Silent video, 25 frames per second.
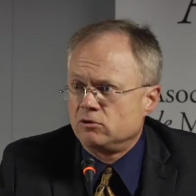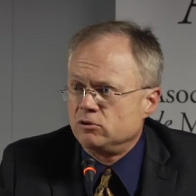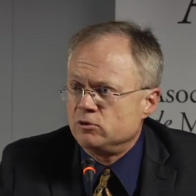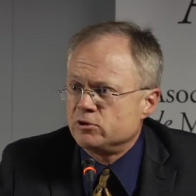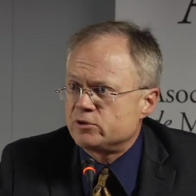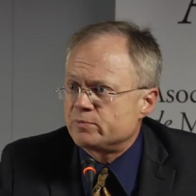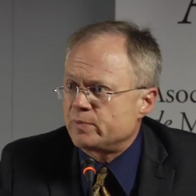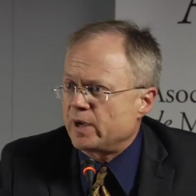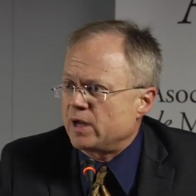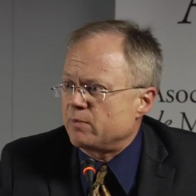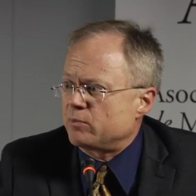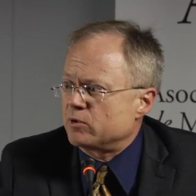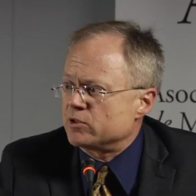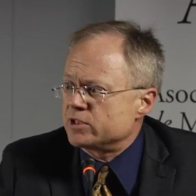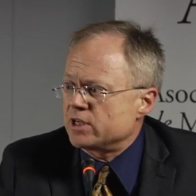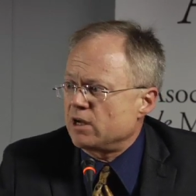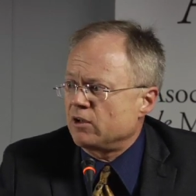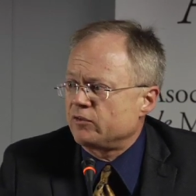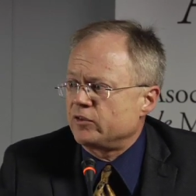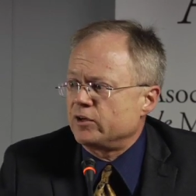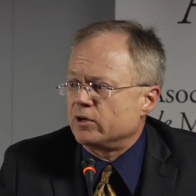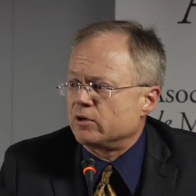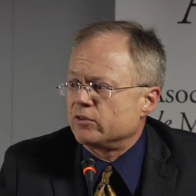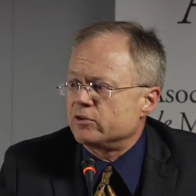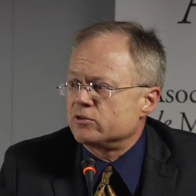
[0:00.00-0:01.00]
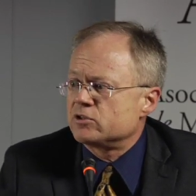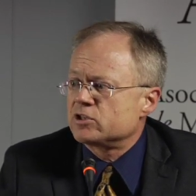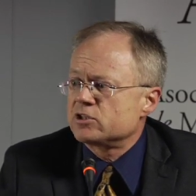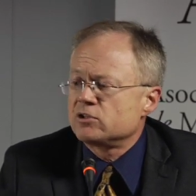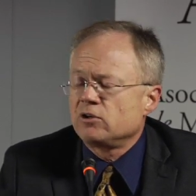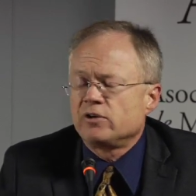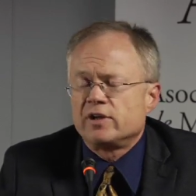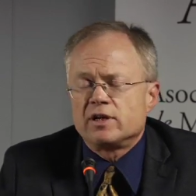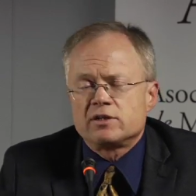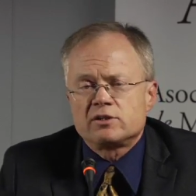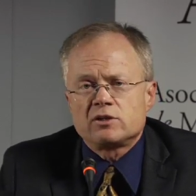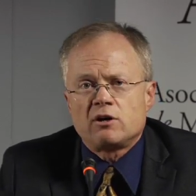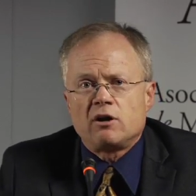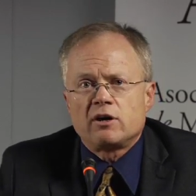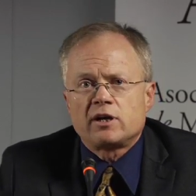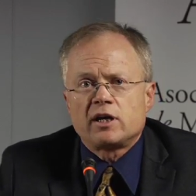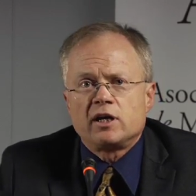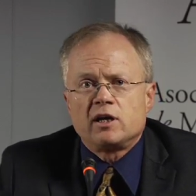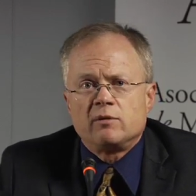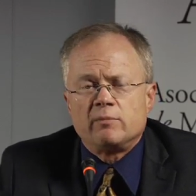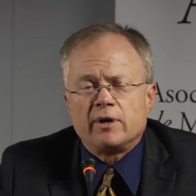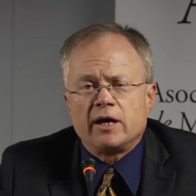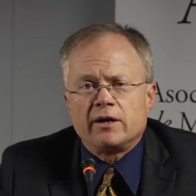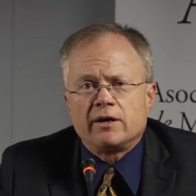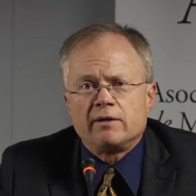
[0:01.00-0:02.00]
newspapers out there. They're still not
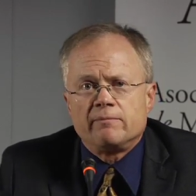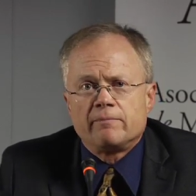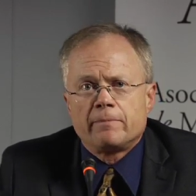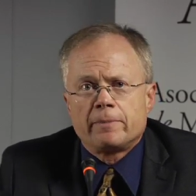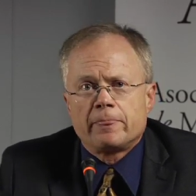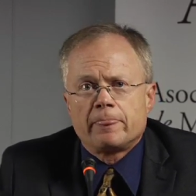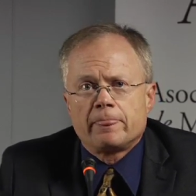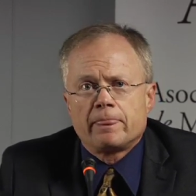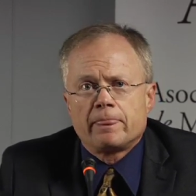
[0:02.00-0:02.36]
talking about it.